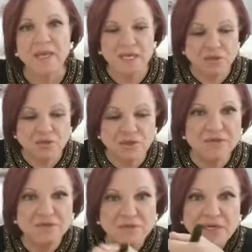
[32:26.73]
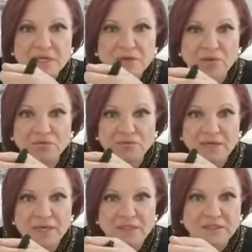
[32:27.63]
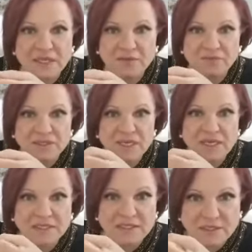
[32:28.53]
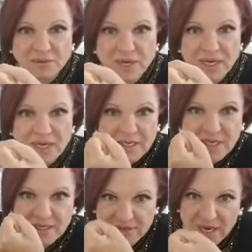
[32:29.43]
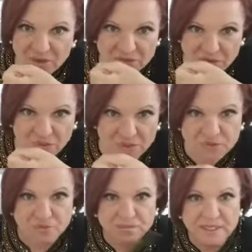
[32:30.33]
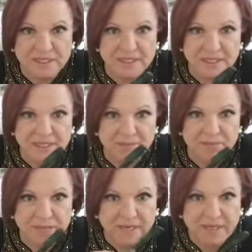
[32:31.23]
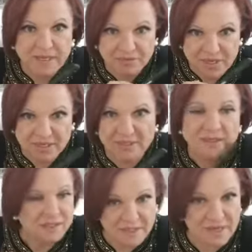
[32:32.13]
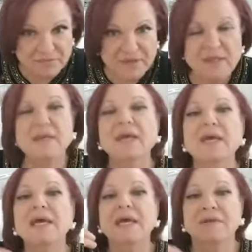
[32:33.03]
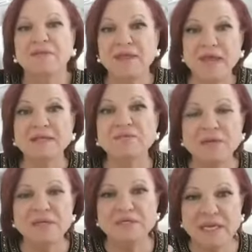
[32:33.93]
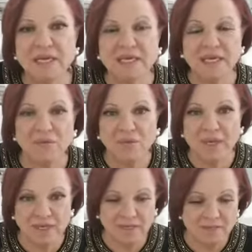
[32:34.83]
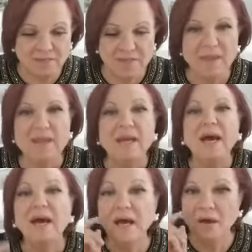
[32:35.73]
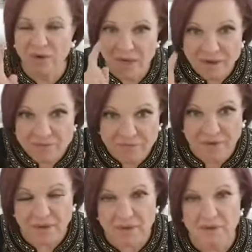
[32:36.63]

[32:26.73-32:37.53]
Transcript: and you get rid of this, and we take this away, and now it's going to be clean pink, right? Nothing. That will take away. However,